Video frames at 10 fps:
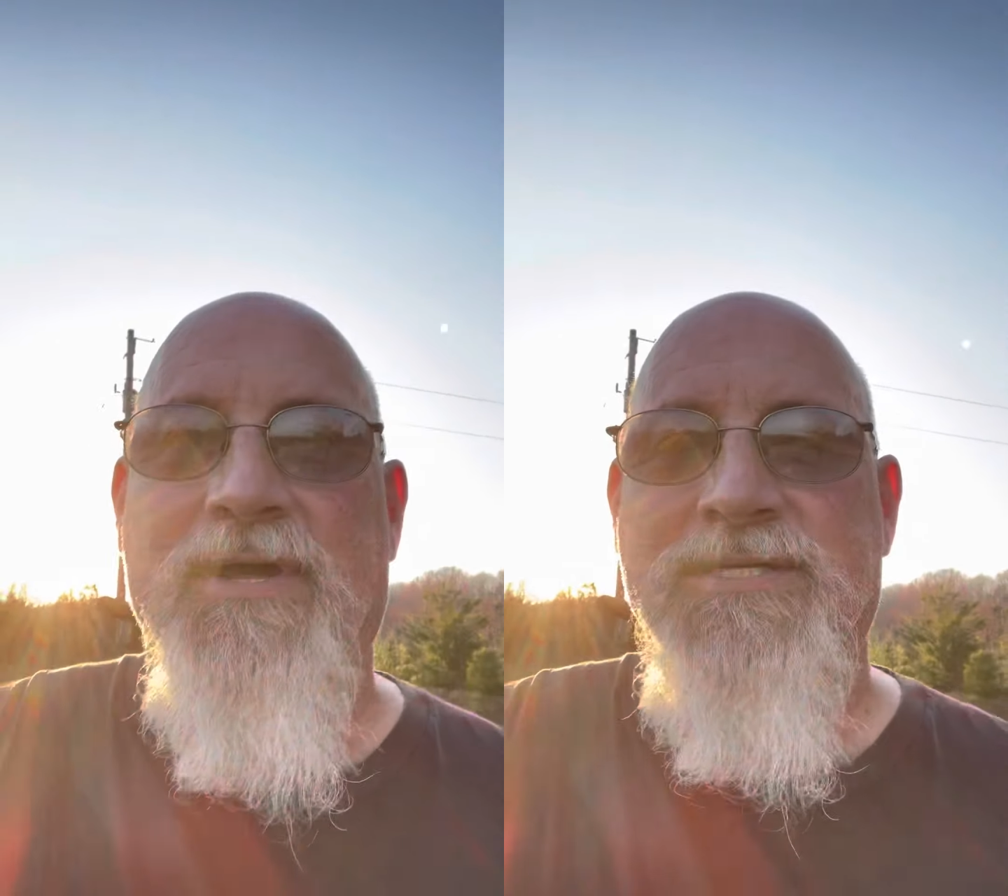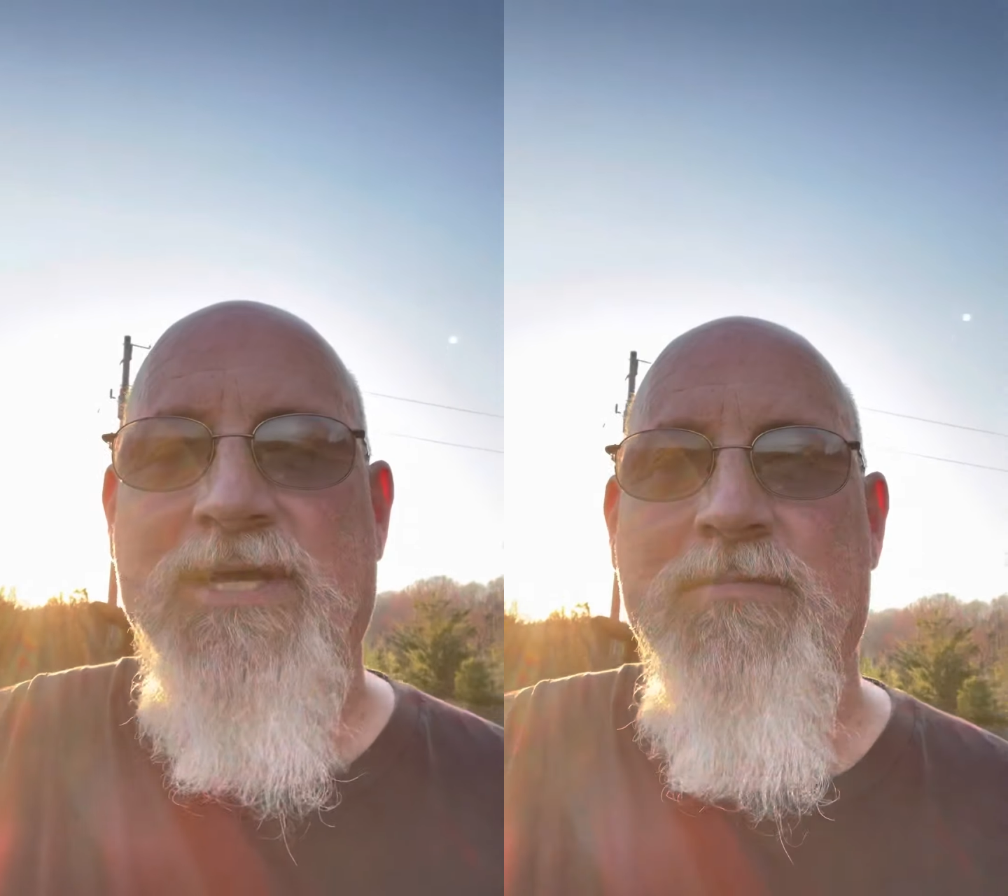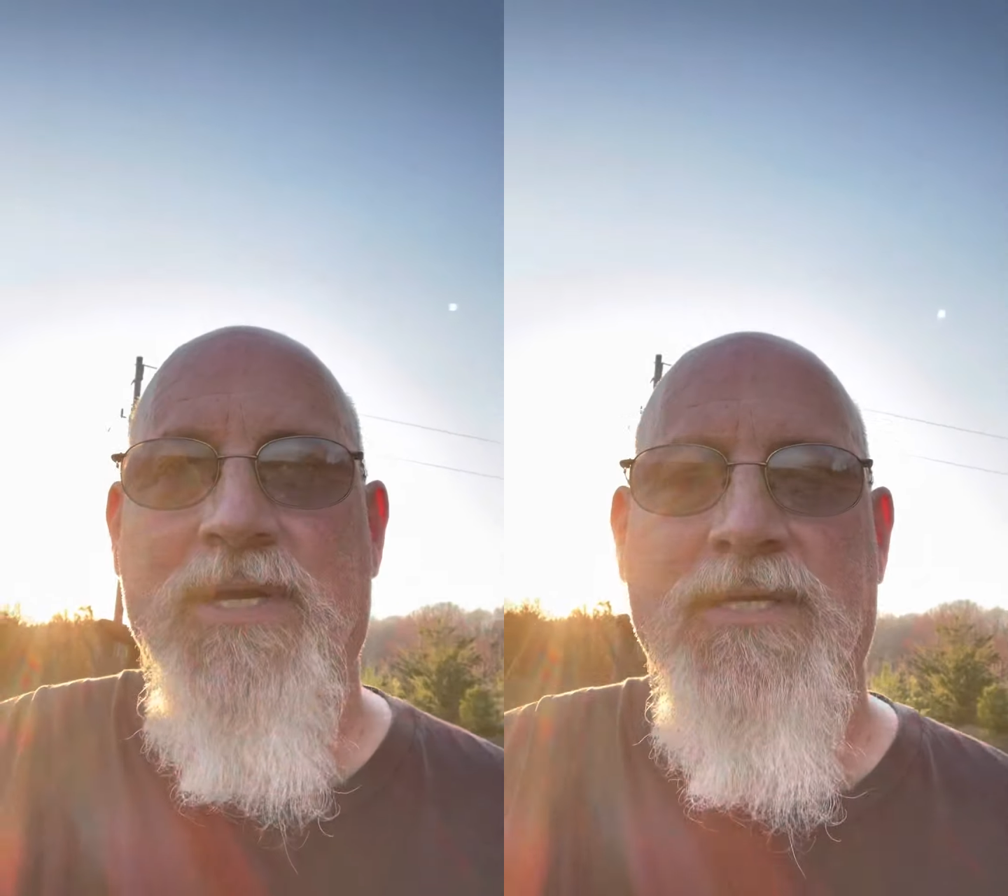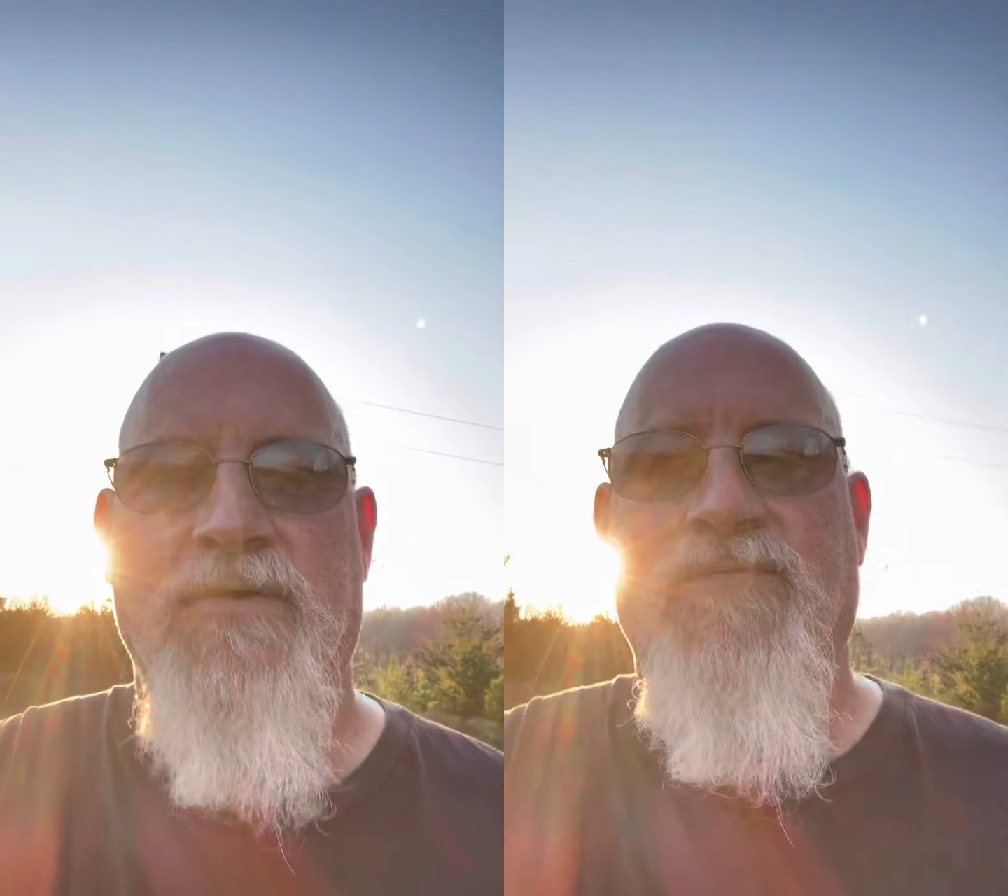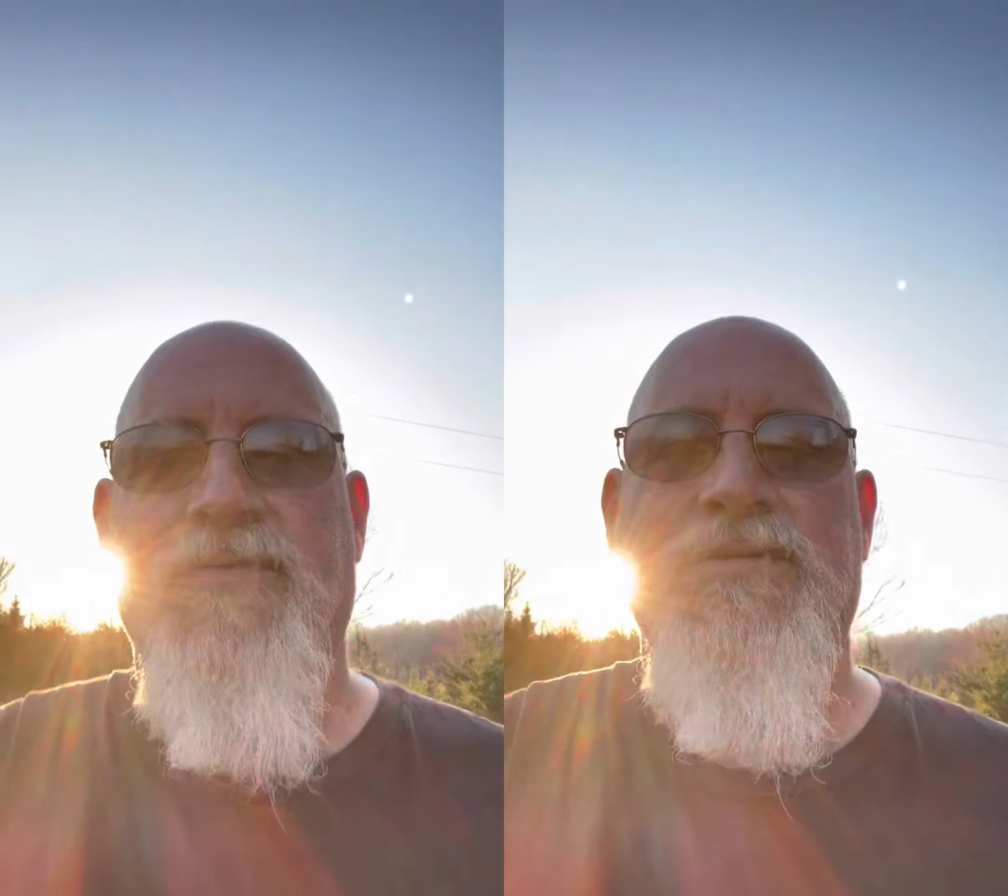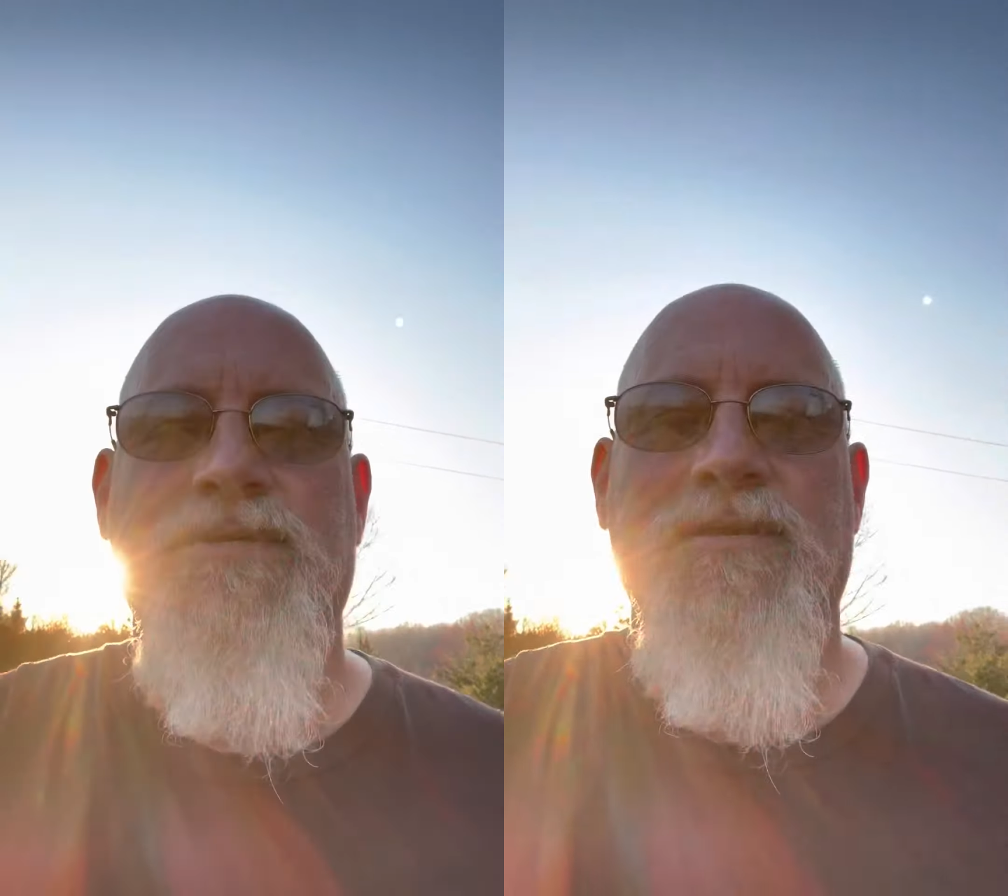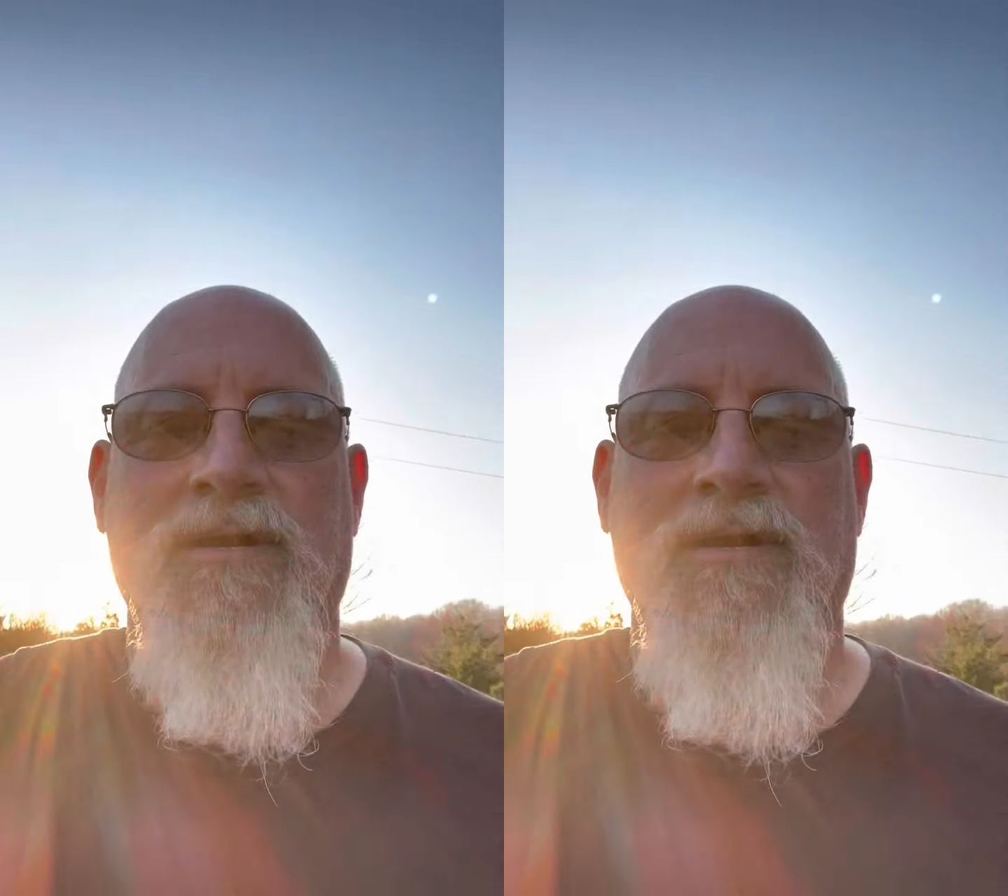is a big difference.